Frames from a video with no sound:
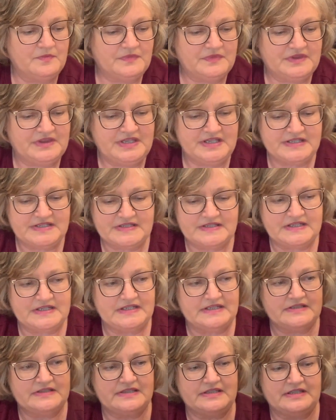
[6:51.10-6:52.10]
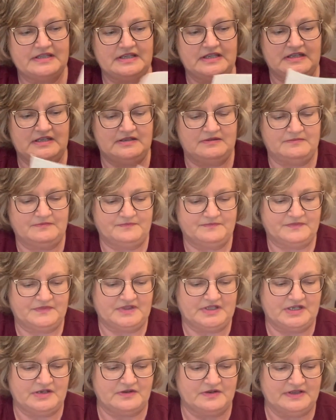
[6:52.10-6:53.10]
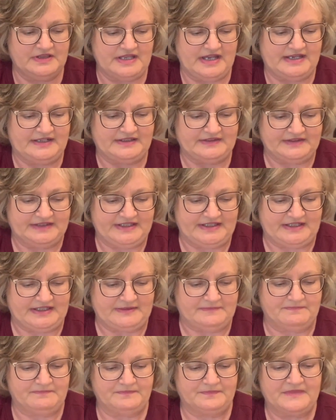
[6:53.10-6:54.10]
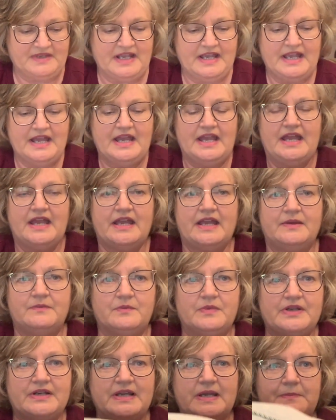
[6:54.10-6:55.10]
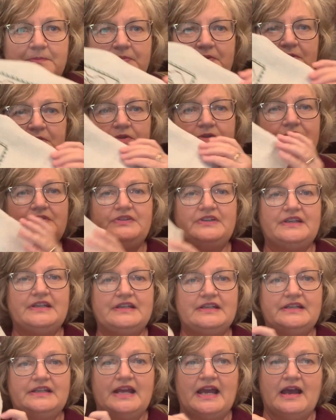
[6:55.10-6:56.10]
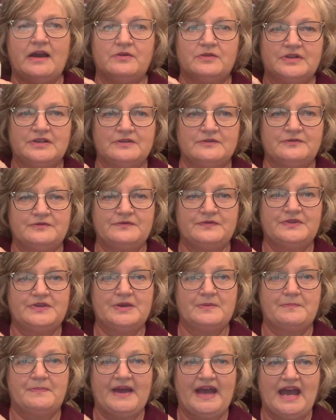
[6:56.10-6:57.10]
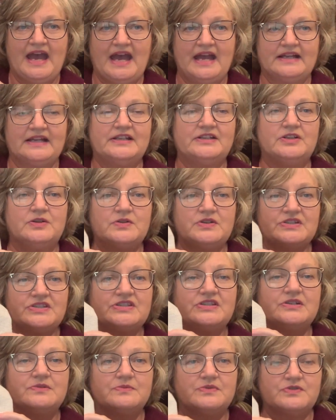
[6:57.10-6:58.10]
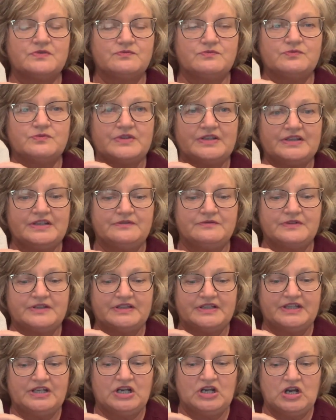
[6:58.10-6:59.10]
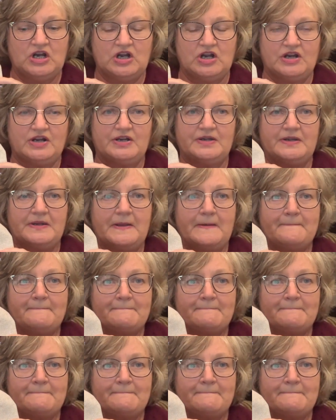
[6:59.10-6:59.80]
This is the Carolina linen, and when I pulled it out of the bag, I noticed that it was really, really hard.